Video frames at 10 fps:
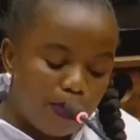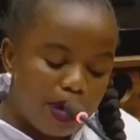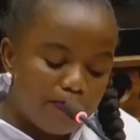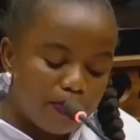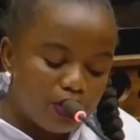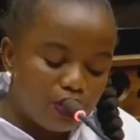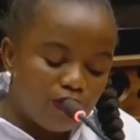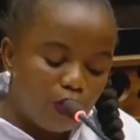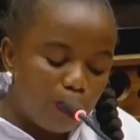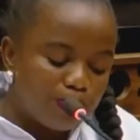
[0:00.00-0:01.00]
appointment
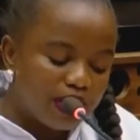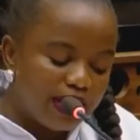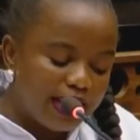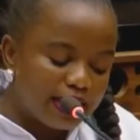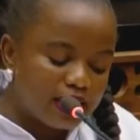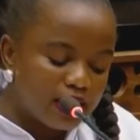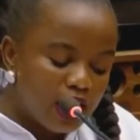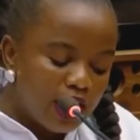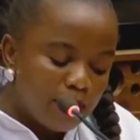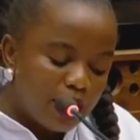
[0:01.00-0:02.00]
of Gupta-linked
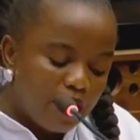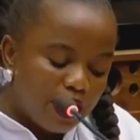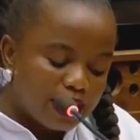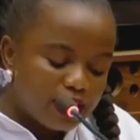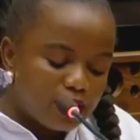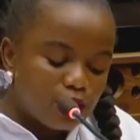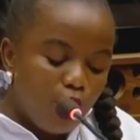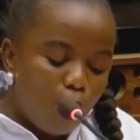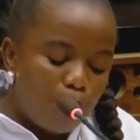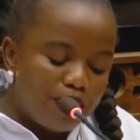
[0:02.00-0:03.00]
directors,
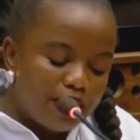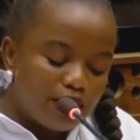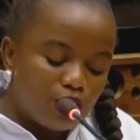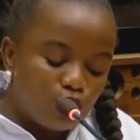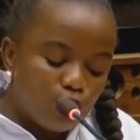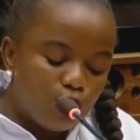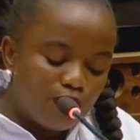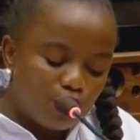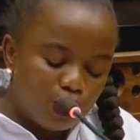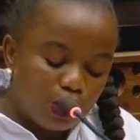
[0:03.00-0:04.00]
opening the
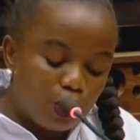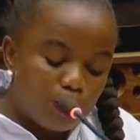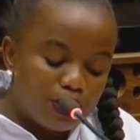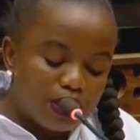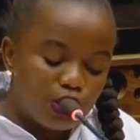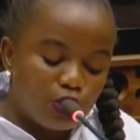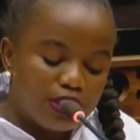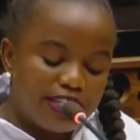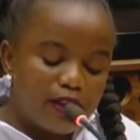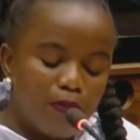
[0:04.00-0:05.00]
door to the Guptas to
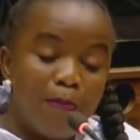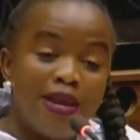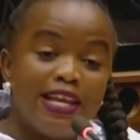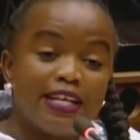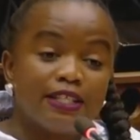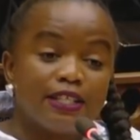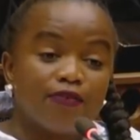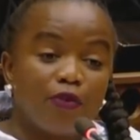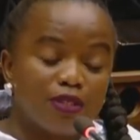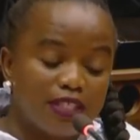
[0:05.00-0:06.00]
steal millions
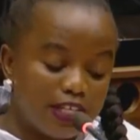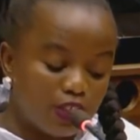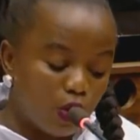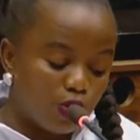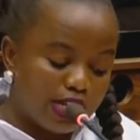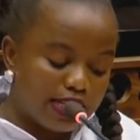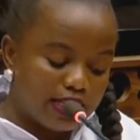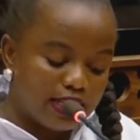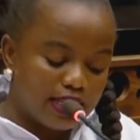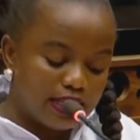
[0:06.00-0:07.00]
from state-owned
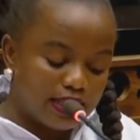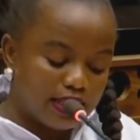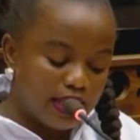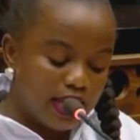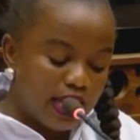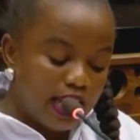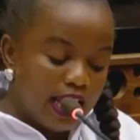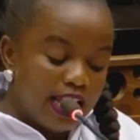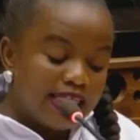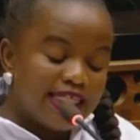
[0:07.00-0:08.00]
entities.
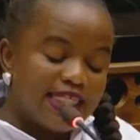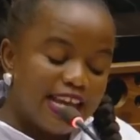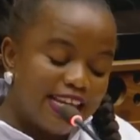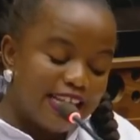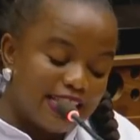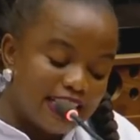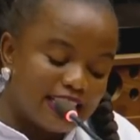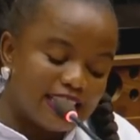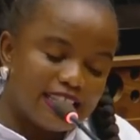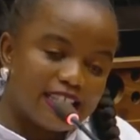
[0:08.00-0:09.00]

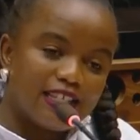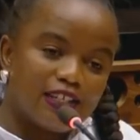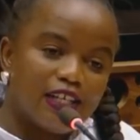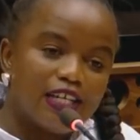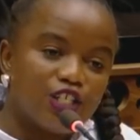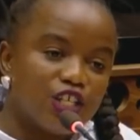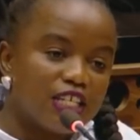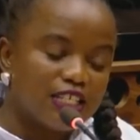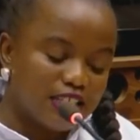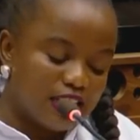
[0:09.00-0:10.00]
This is
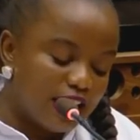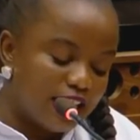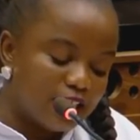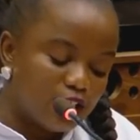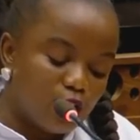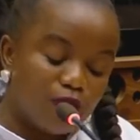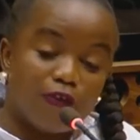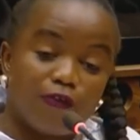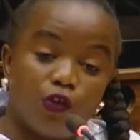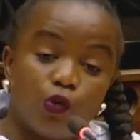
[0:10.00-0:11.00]
just a list of a
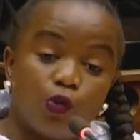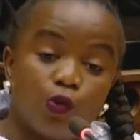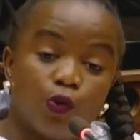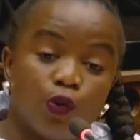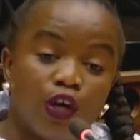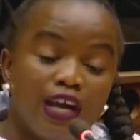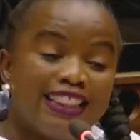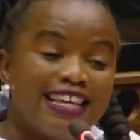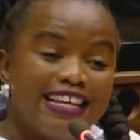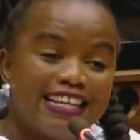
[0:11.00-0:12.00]
few.
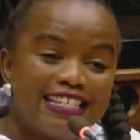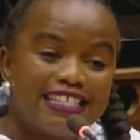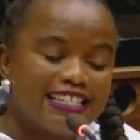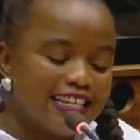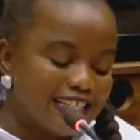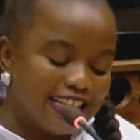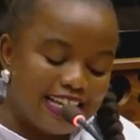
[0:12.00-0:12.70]
The list is